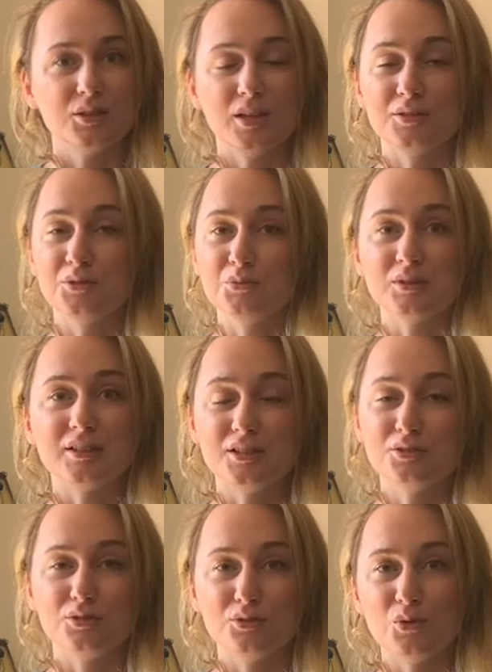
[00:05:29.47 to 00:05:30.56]
And you will need
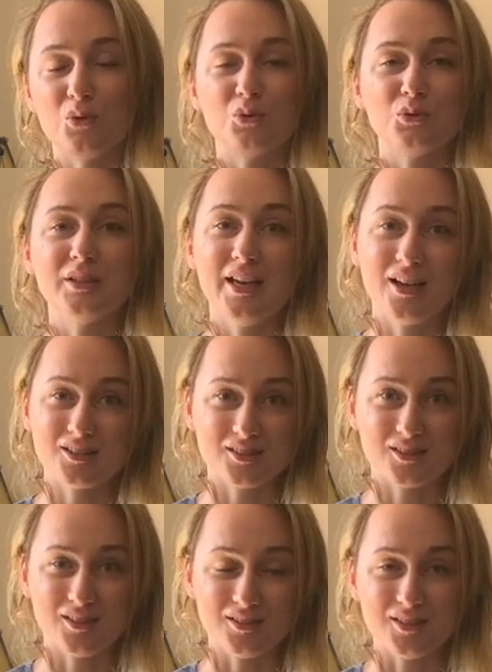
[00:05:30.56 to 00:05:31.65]
to do all the
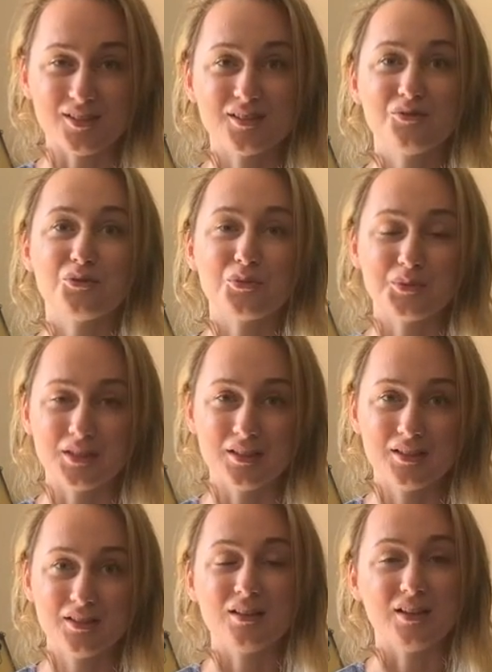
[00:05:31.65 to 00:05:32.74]
exercises from the
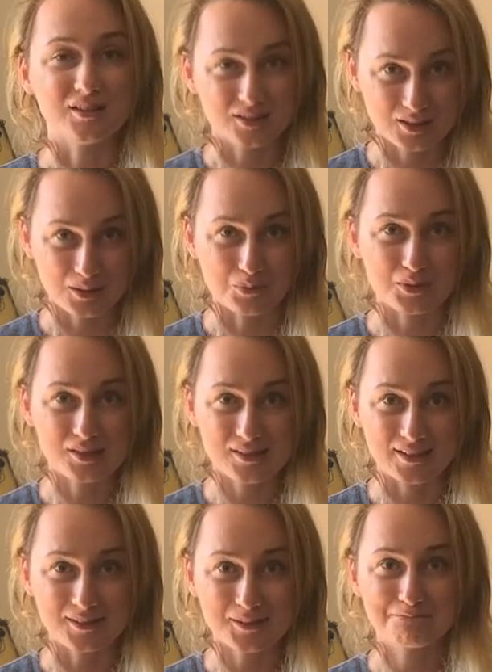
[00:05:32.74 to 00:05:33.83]
lesson number
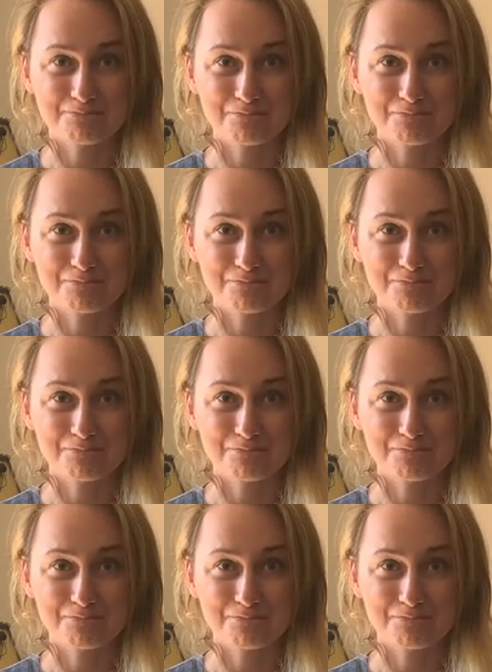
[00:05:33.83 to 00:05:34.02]
6,